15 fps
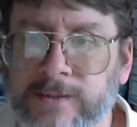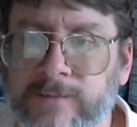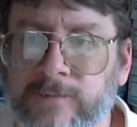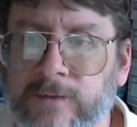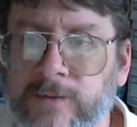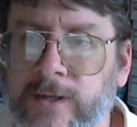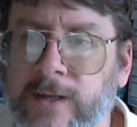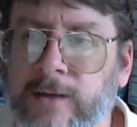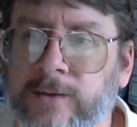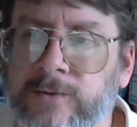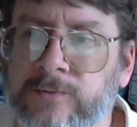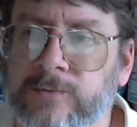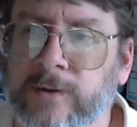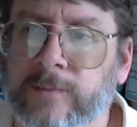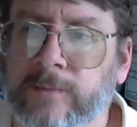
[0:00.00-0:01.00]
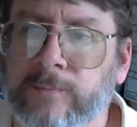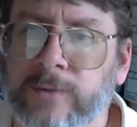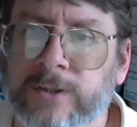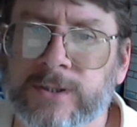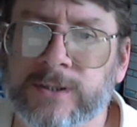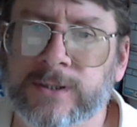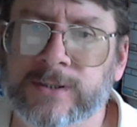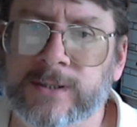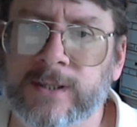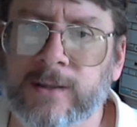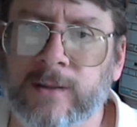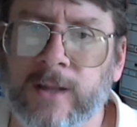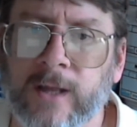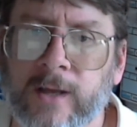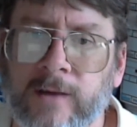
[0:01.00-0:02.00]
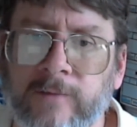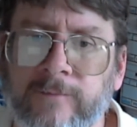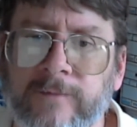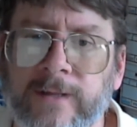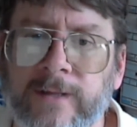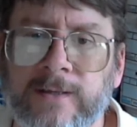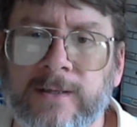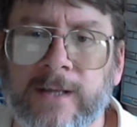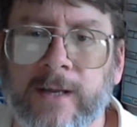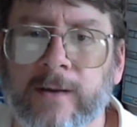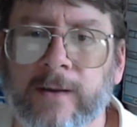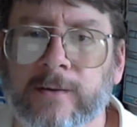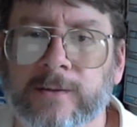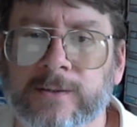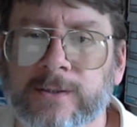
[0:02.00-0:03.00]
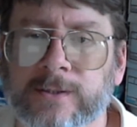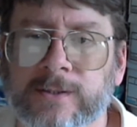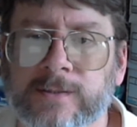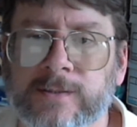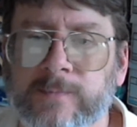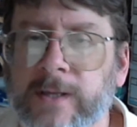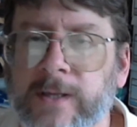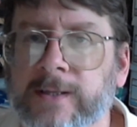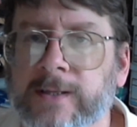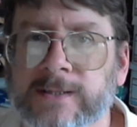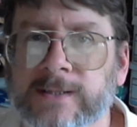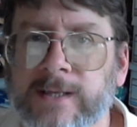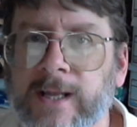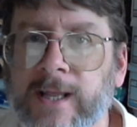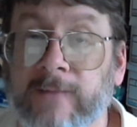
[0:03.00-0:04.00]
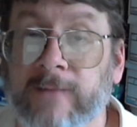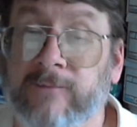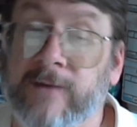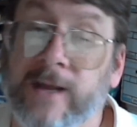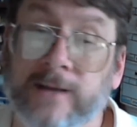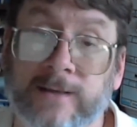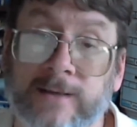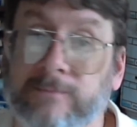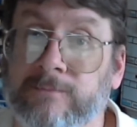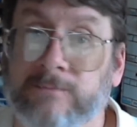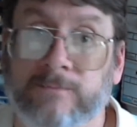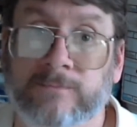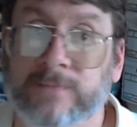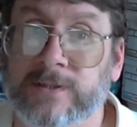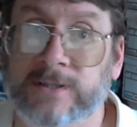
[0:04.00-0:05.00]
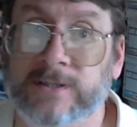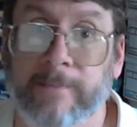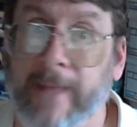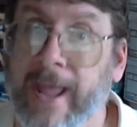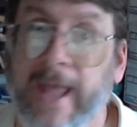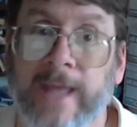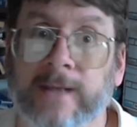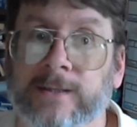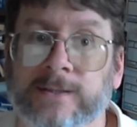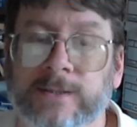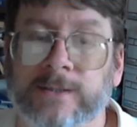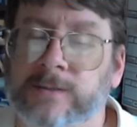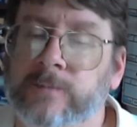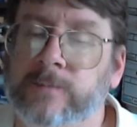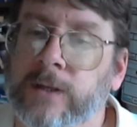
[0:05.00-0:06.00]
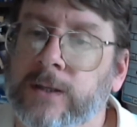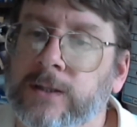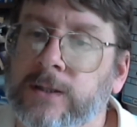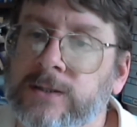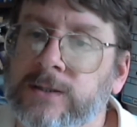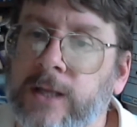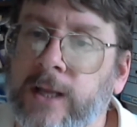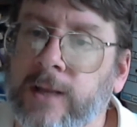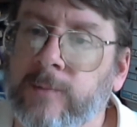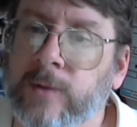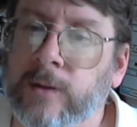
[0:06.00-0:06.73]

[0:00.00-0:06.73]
for Donald Trump, which is the love that dares to speak its name. In fact, it demands to speak its name.